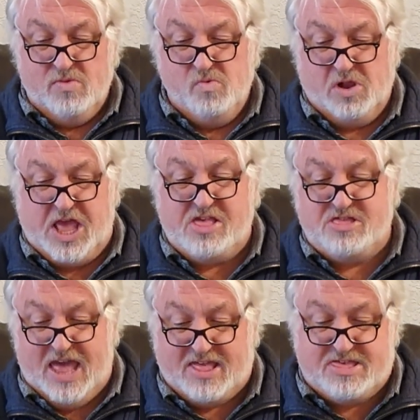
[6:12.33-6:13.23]
What is
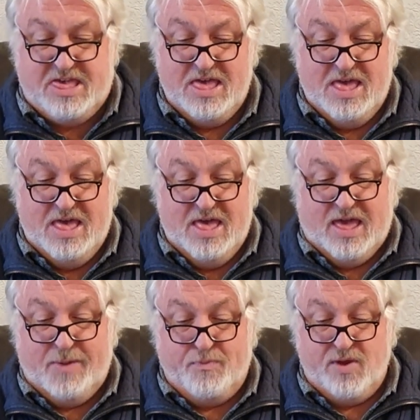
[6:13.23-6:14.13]
this?"
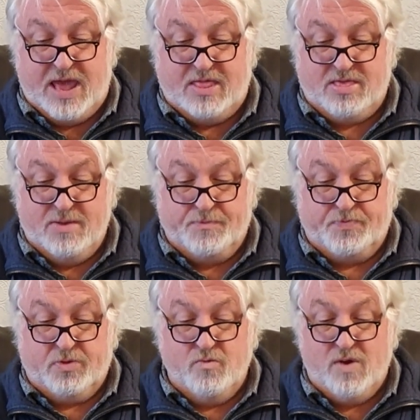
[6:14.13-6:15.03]
he breathed,
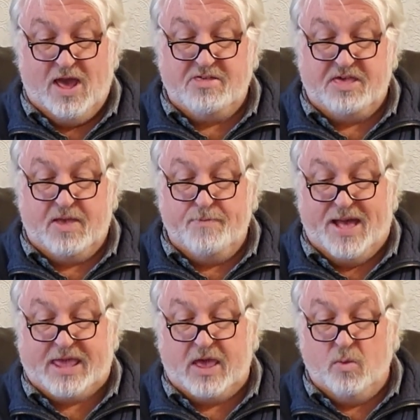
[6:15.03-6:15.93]
rising and
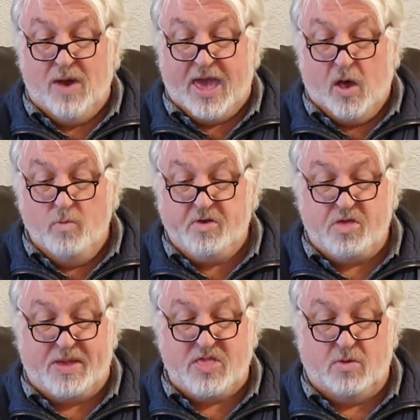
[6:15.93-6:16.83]
backing away, only
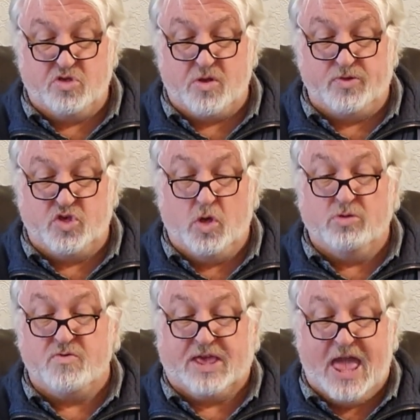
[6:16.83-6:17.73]
to be touched on the
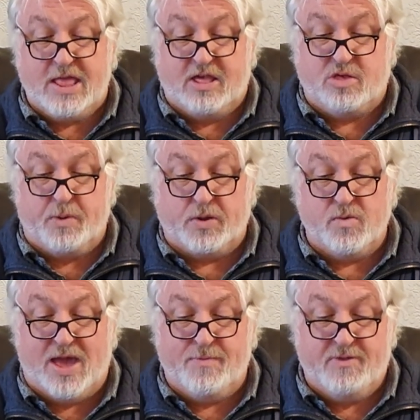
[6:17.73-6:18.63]
shoulder again. He spun
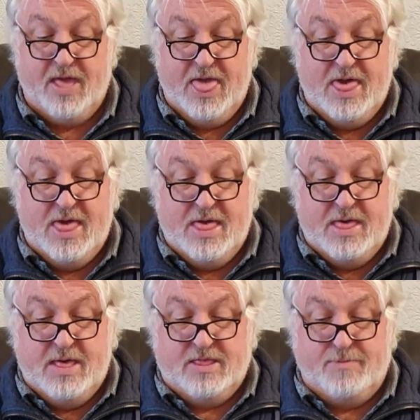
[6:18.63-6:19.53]
around.
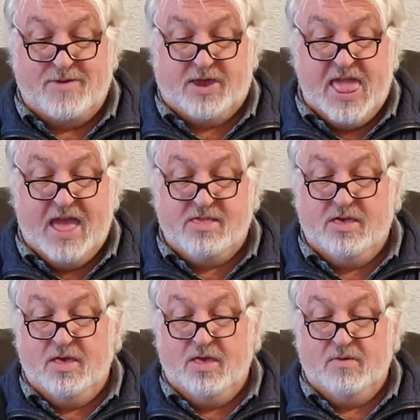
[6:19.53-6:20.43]
The marionette
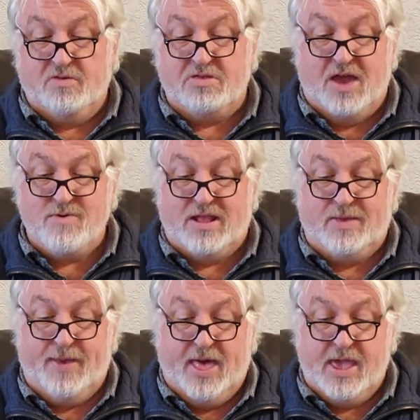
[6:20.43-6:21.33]
was
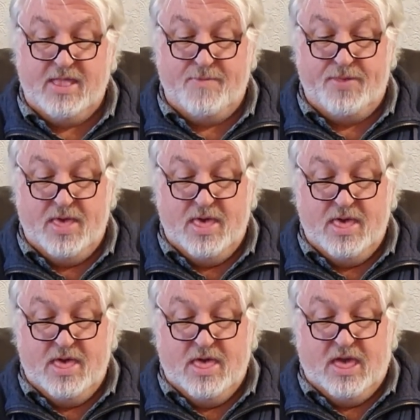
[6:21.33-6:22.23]
directly behind him.
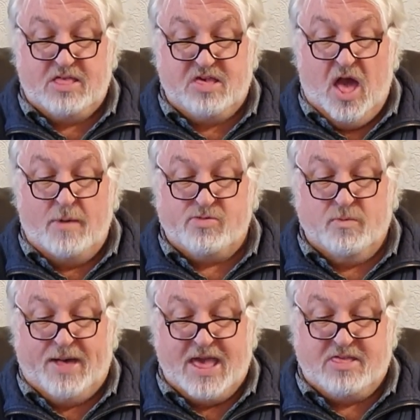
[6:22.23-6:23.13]
Its arms were
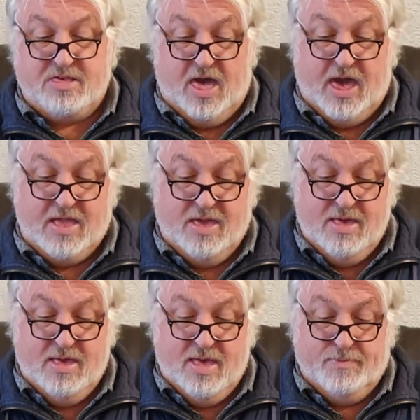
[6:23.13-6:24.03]
by its side,
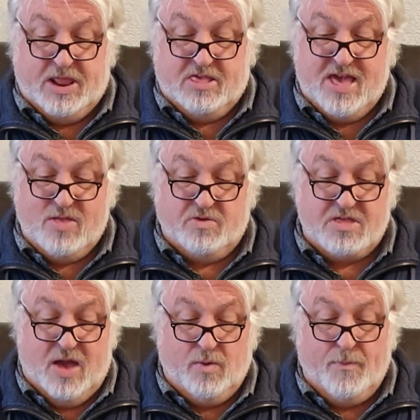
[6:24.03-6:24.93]
but its head was
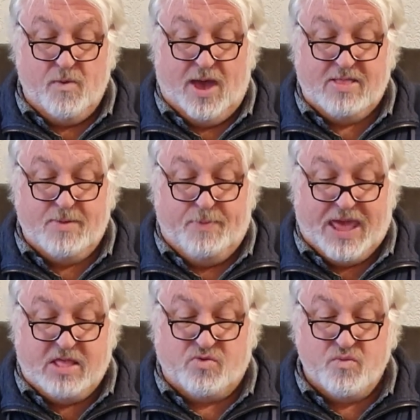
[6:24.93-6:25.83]
now upright, the
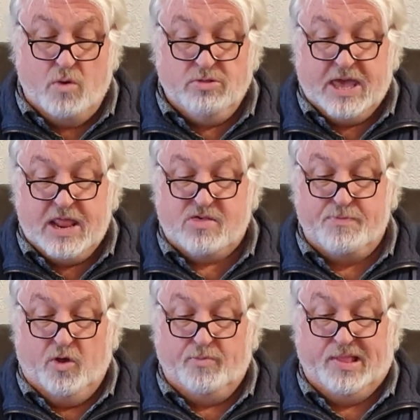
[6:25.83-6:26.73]
beads rolling in its
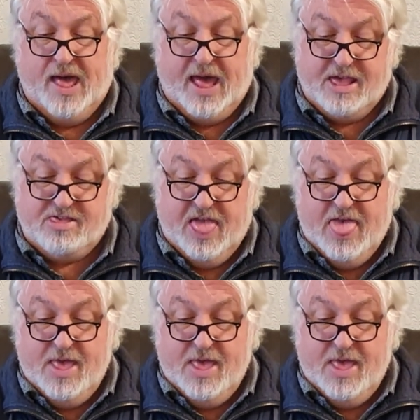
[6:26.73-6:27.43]
bauble eyes.